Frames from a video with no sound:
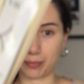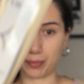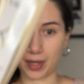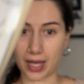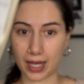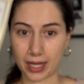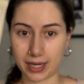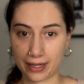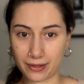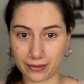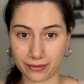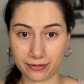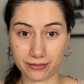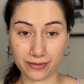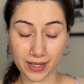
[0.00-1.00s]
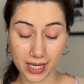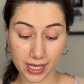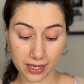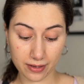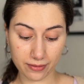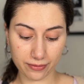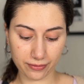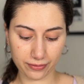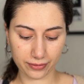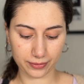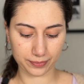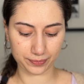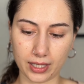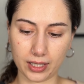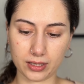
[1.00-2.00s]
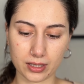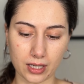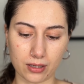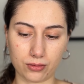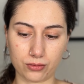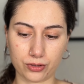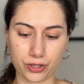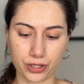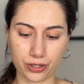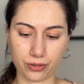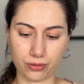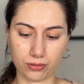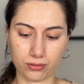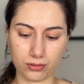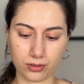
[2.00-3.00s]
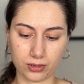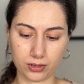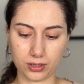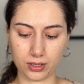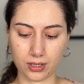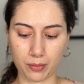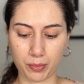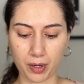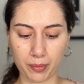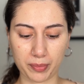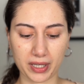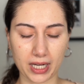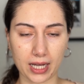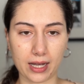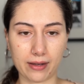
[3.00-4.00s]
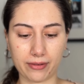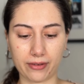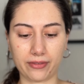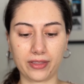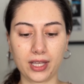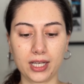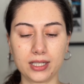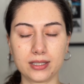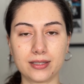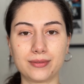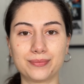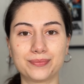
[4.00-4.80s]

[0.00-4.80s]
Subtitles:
by Vive, and I will do a pump and a half of that.